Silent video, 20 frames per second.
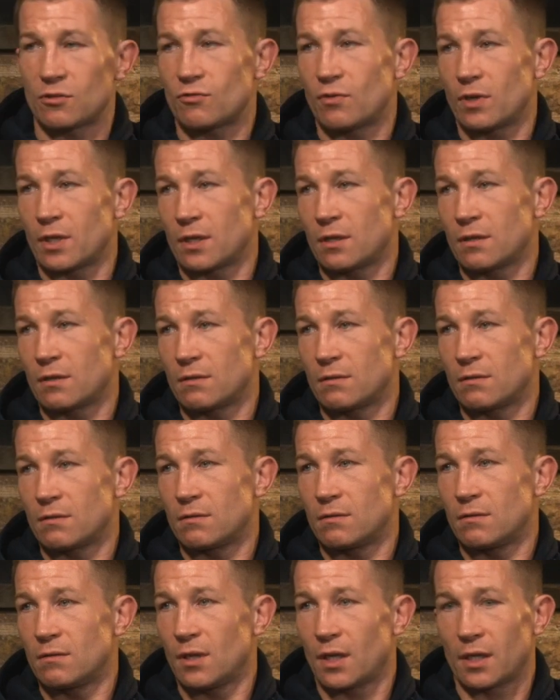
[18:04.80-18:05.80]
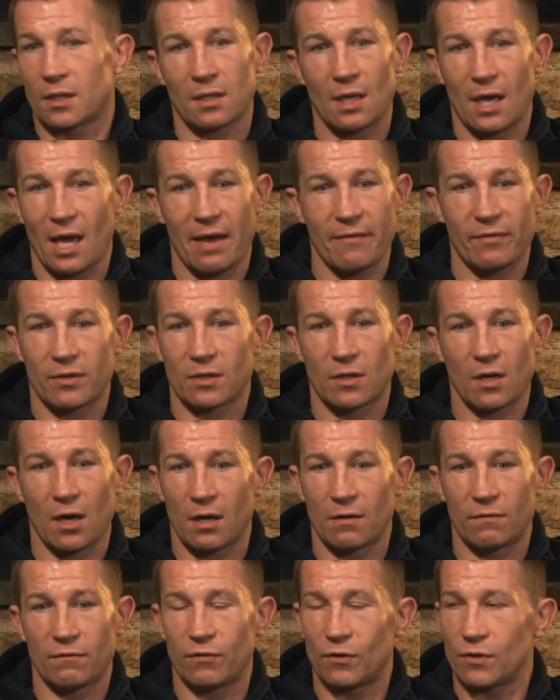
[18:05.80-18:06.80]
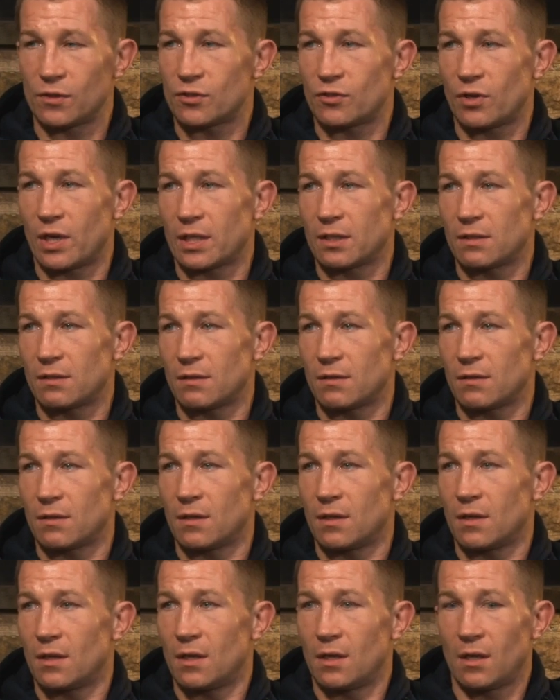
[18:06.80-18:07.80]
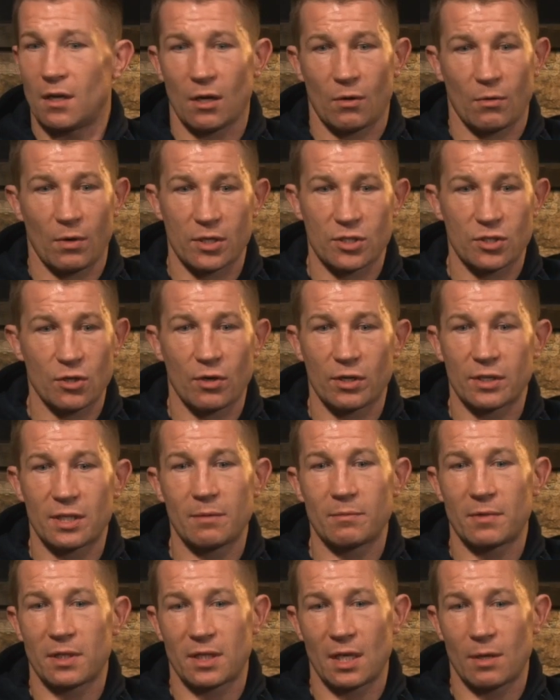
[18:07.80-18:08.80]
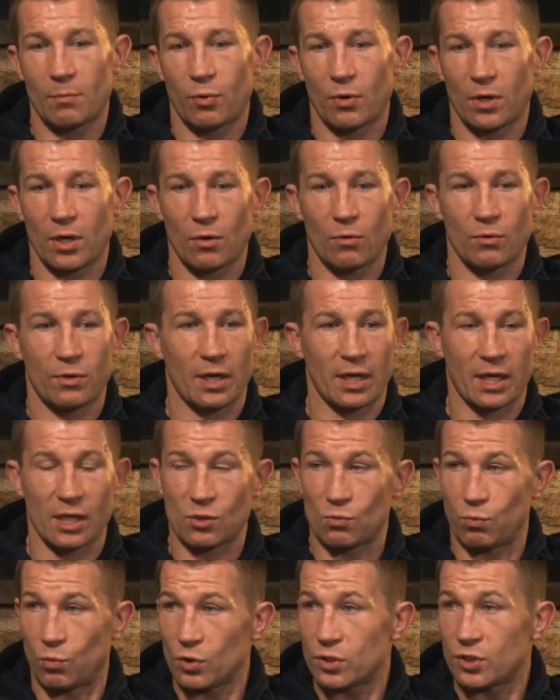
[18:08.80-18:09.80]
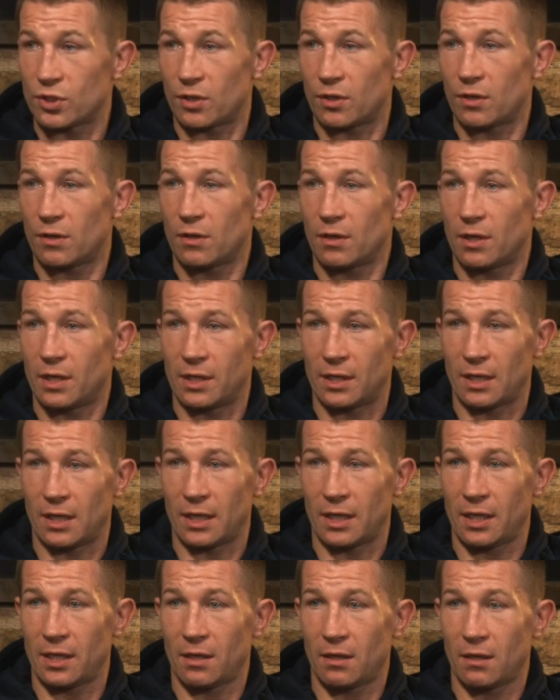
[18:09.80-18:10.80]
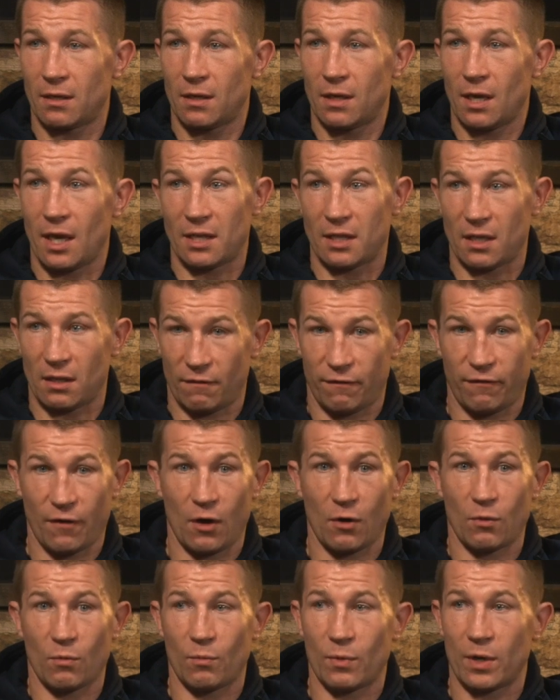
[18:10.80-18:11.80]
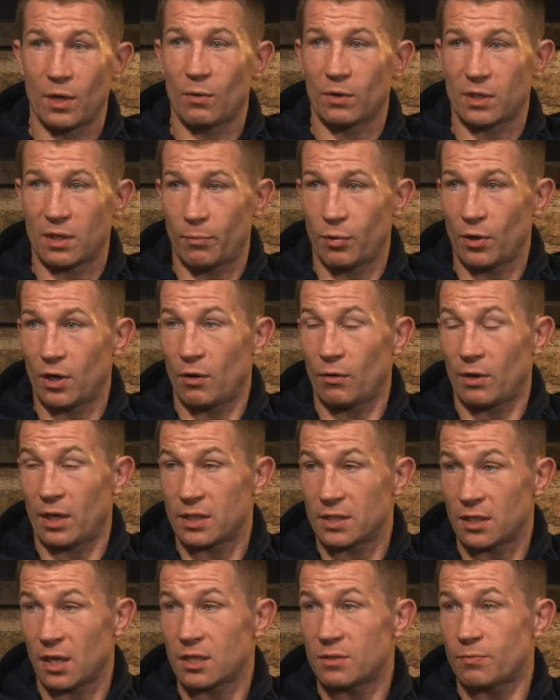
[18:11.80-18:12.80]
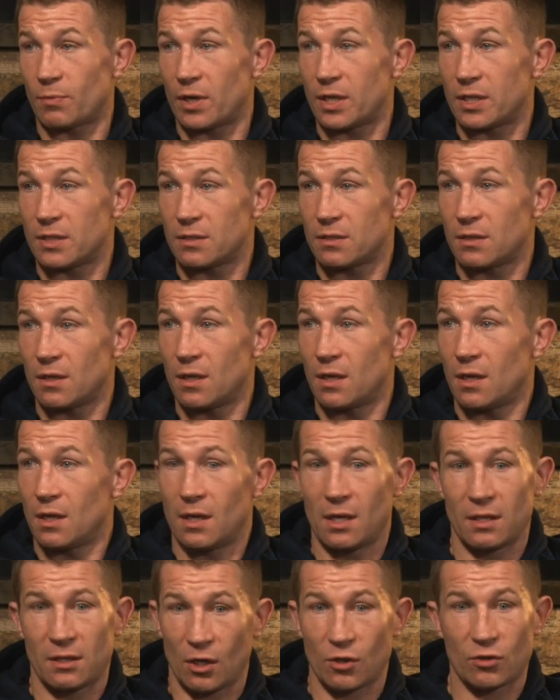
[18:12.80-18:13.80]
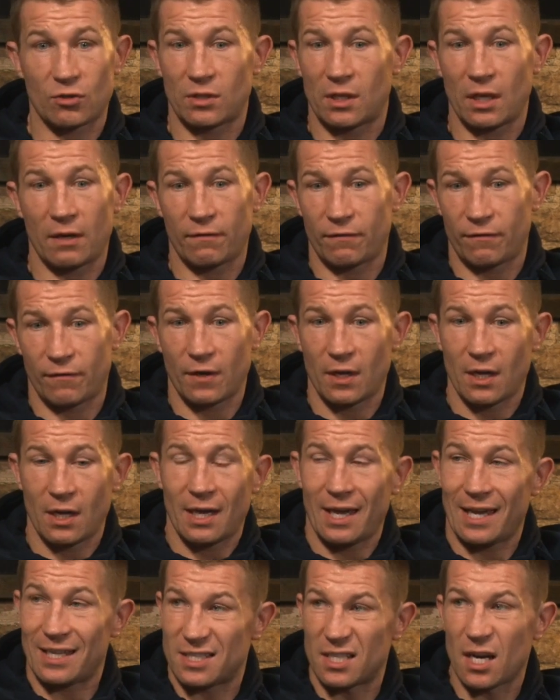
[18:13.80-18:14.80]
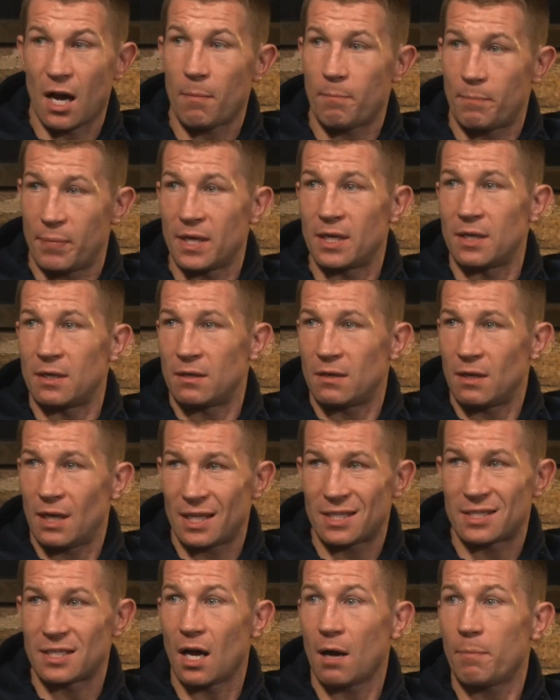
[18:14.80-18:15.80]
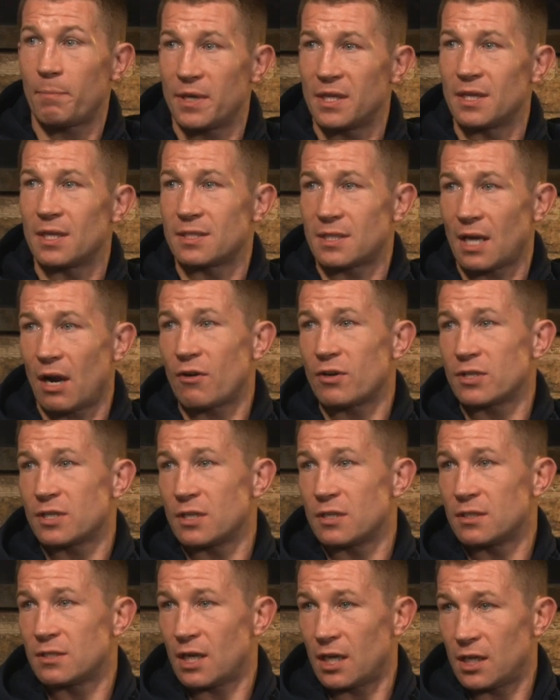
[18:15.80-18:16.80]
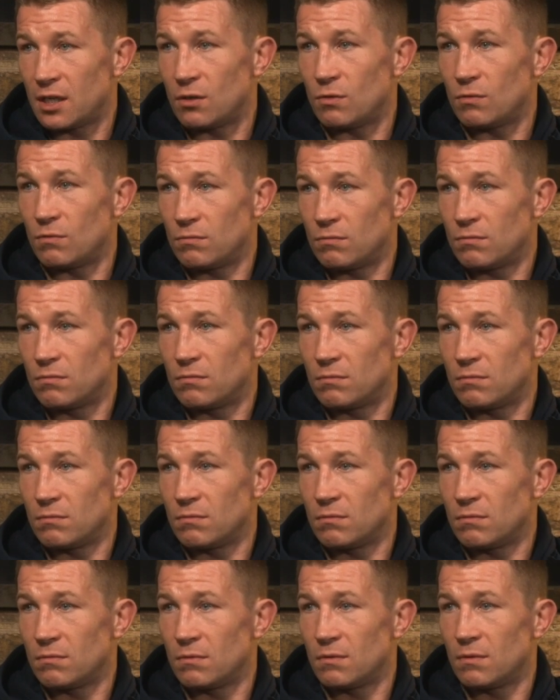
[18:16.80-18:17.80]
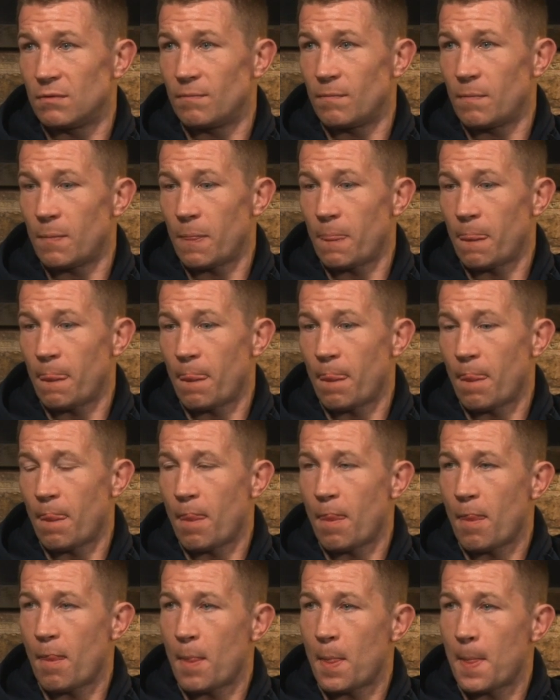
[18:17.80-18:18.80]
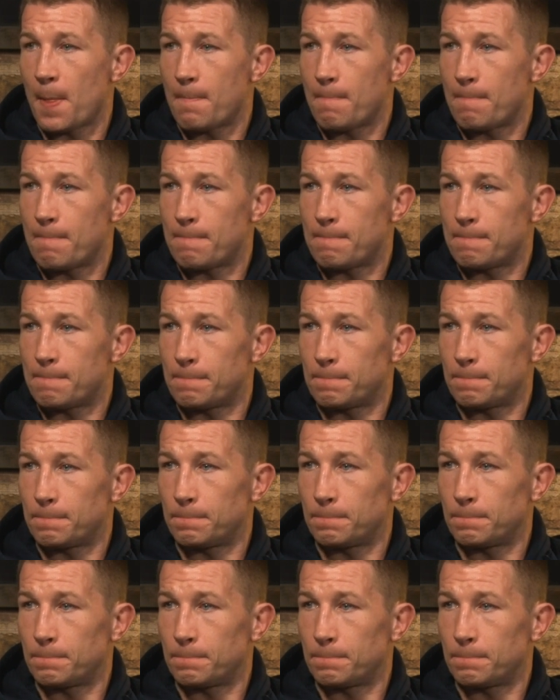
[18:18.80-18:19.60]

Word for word: string. Mm. Like, they haven't gone full strength. Like, when I saw the team that they put out against Worcester in the league, yeah. and then the following week what they put out against Ospreys, yeah, they're, they've it's not been it's not been the Saracens that you. But I think if you if from this from the get go at this